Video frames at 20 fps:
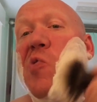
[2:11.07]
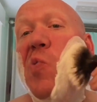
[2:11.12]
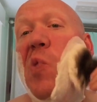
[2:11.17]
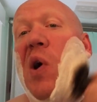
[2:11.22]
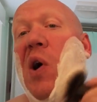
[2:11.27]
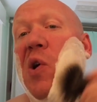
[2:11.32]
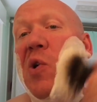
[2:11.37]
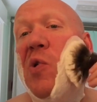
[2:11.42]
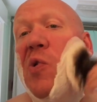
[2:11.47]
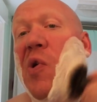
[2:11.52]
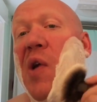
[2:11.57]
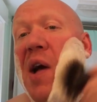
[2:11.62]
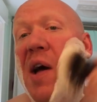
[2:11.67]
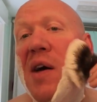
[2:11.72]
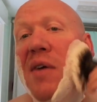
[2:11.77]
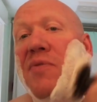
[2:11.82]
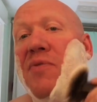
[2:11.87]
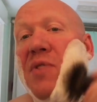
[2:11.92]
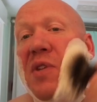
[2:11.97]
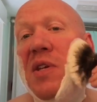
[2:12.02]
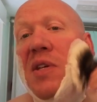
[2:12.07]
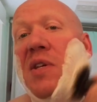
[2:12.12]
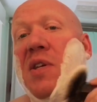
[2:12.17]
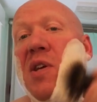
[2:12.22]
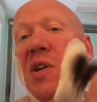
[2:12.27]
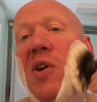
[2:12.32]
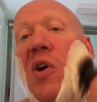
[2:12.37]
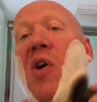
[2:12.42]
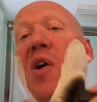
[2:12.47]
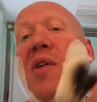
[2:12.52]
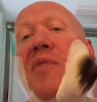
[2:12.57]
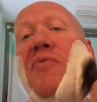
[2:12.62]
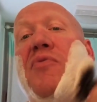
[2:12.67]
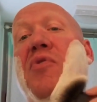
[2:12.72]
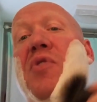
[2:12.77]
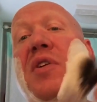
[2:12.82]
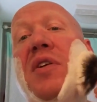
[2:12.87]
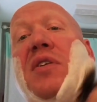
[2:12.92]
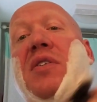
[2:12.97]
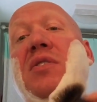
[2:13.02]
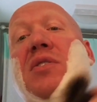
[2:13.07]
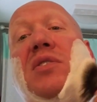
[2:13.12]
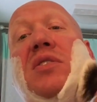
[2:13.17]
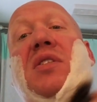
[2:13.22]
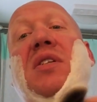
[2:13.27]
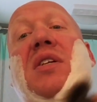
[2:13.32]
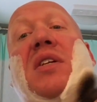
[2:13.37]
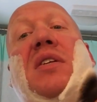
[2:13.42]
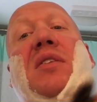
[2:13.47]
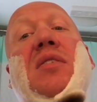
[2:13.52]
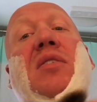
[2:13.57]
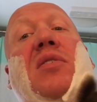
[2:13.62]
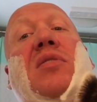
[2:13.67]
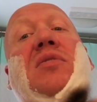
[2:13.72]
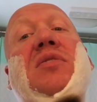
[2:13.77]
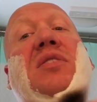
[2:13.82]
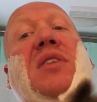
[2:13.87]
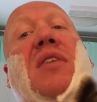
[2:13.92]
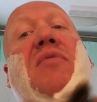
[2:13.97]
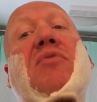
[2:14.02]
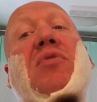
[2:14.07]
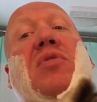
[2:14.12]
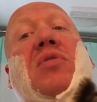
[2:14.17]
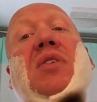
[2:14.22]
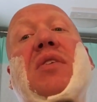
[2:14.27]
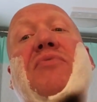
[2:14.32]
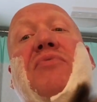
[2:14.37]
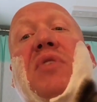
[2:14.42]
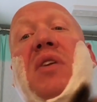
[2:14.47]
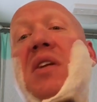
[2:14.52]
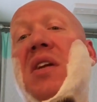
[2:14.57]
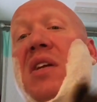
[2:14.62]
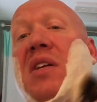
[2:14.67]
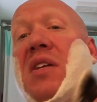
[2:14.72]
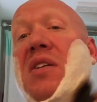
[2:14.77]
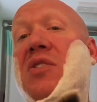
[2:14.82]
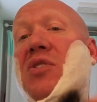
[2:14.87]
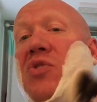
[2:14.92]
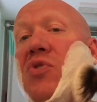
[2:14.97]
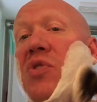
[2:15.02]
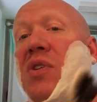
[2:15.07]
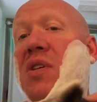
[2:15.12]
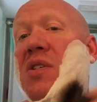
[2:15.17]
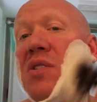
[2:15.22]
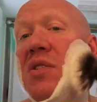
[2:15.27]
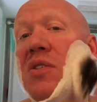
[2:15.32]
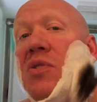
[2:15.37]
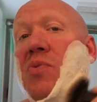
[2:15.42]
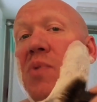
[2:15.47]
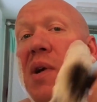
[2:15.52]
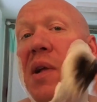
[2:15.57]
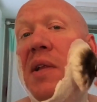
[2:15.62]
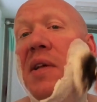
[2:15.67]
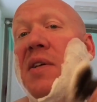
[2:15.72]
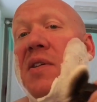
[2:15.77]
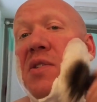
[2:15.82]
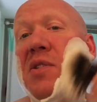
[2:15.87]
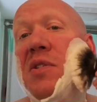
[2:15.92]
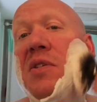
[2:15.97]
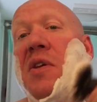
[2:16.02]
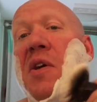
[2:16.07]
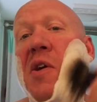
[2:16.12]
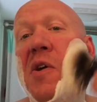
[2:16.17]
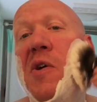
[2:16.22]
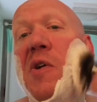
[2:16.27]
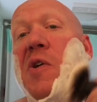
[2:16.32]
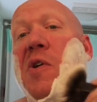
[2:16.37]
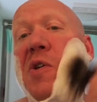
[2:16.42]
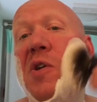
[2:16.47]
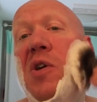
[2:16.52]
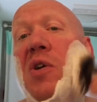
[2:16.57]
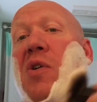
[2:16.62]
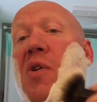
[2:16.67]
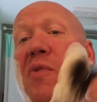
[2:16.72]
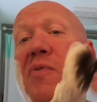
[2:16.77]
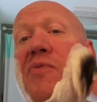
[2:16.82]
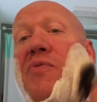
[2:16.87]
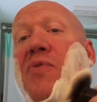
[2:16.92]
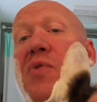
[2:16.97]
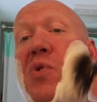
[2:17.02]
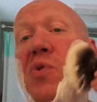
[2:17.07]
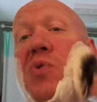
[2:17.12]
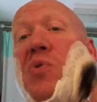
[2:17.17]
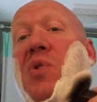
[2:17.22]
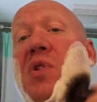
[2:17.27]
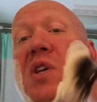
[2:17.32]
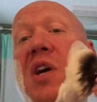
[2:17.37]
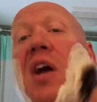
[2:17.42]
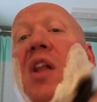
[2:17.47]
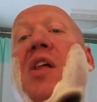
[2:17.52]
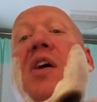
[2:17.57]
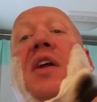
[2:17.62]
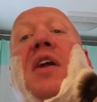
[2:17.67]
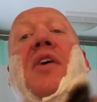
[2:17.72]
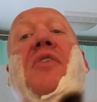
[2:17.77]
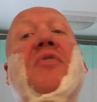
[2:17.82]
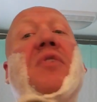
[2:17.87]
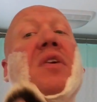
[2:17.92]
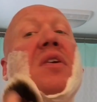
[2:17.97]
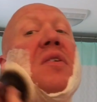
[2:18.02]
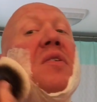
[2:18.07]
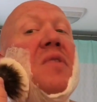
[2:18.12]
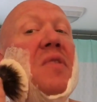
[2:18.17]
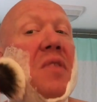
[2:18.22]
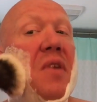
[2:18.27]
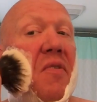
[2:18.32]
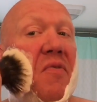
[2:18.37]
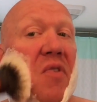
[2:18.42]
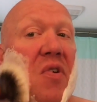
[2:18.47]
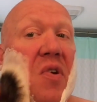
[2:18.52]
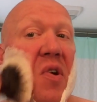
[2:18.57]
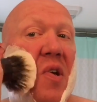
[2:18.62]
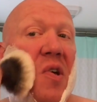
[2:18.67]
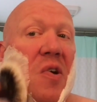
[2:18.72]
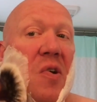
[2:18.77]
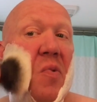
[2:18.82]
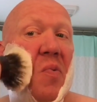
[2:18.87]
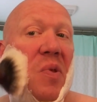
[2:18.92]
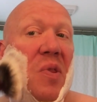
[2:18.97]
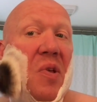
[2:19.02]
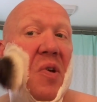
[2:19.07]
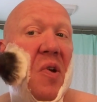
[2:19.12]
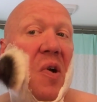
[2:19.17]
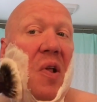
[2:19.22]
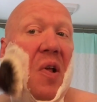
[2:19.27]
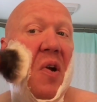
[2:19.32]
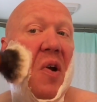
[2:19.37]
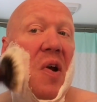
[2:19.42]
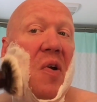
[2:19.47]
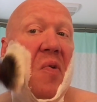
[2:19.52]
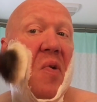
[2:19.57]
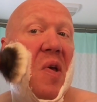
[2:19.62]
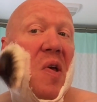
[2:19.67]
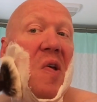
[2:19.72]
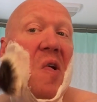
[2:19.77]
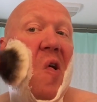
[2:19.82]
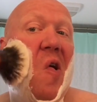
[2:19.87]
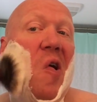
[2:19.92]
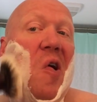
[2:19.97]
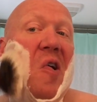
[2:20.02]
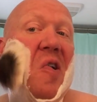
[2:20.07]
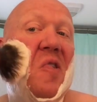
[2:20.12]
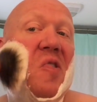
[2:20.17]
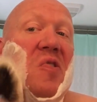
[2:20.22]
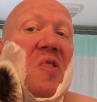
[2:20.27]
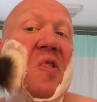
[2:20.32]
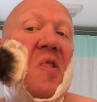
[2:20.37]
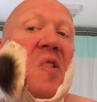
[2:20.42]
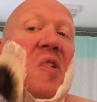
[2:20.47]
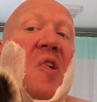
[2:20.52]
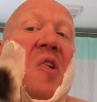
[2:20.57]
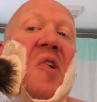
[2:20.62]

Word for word: well-crafted offerings in several different industries as well as you know food culinary they're very good with culinary arts